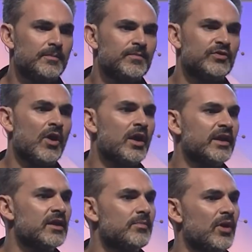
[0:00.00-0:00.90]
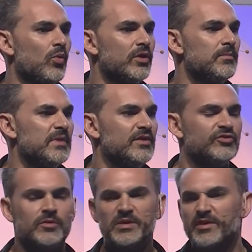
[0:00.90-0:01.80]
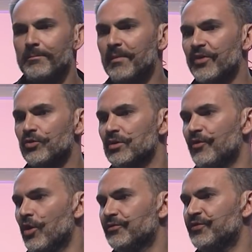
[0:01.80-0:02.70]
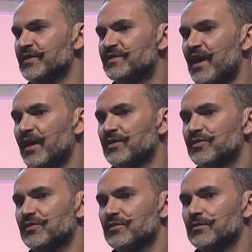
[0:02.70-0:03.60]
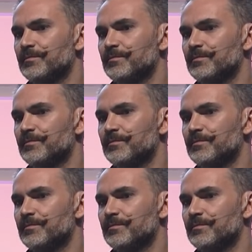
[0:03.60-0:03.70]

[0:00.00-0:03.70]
Talking about what it means to be the mother of all fintechs,